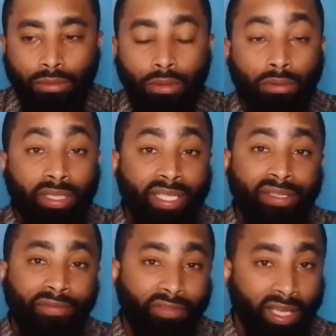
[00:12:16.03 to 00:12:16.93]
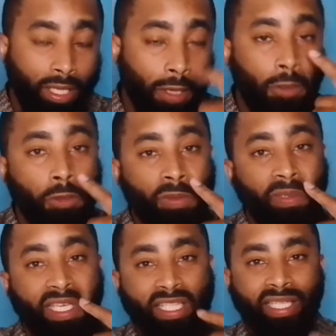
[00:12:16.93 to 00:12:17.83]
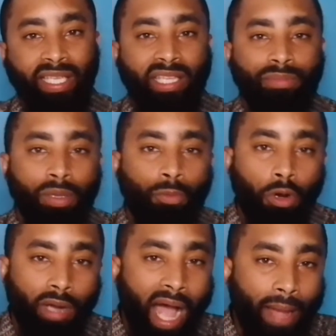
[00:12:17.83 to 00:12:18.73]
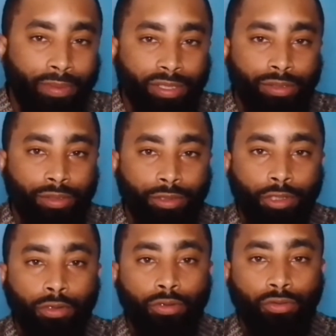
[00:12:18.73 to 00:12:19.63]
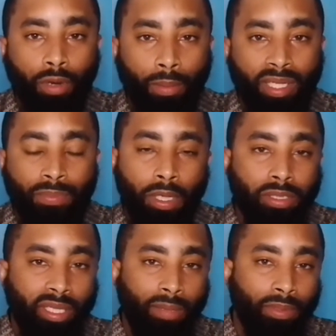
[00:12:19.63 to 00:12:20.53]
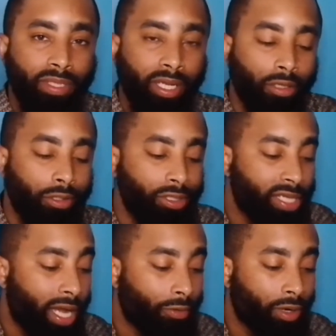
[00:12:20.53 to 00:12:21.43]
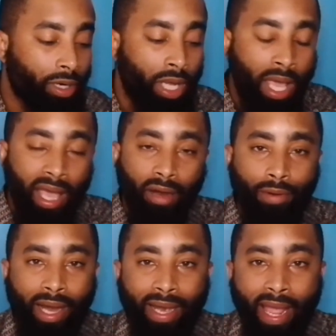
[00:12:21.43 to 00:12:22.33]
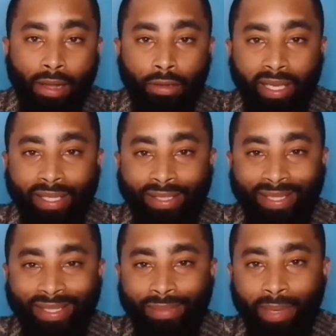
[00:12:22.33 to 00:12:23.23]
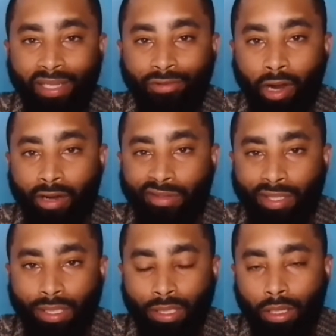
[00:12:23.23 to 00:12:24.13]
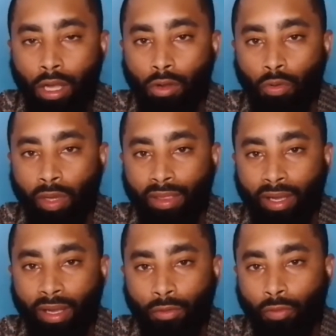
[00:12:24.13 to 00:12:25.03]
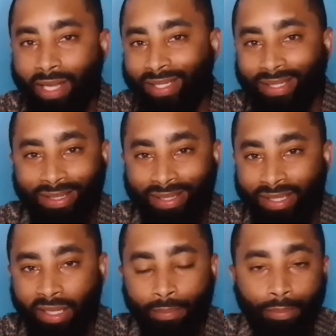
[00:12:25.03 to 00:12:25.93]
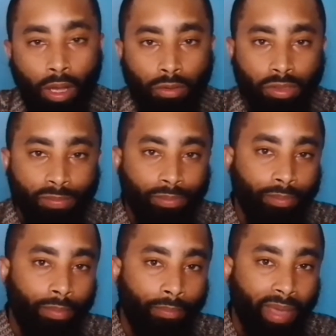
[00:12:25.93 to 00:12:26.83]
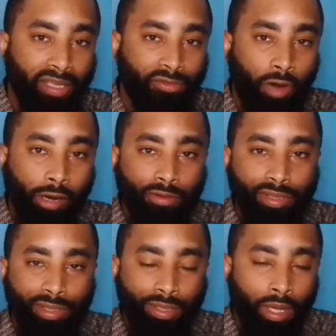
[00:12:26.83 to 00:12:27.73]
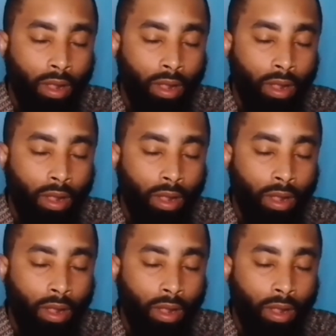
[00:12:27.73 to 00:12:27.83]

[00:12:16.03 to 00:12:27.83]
list videos because it gives me more options to choose from, especially in a particular genre. And right now, incense-based fragrances along with resins and balsam-based fragrances